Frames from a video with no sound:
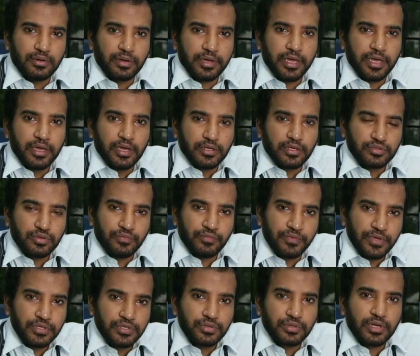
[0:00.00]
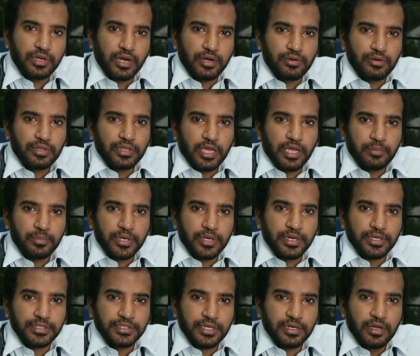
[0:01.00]
Okay, so we should control the
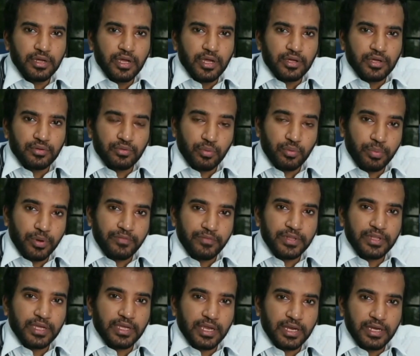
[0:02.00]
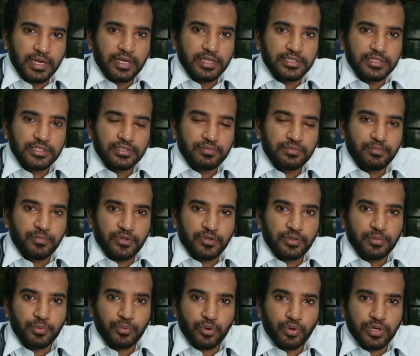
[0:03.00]
hypertension to prevent the kidney disease for
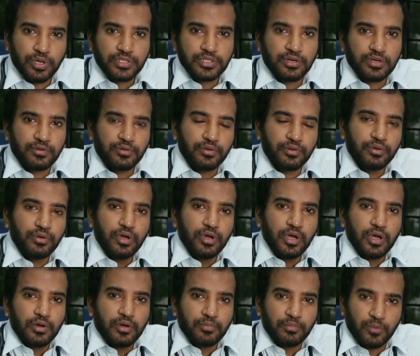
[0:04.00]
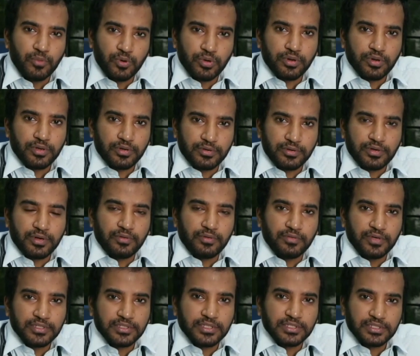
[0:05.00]
the progression onto more
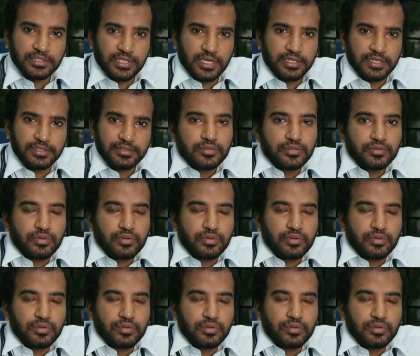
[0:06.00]
worsen stage.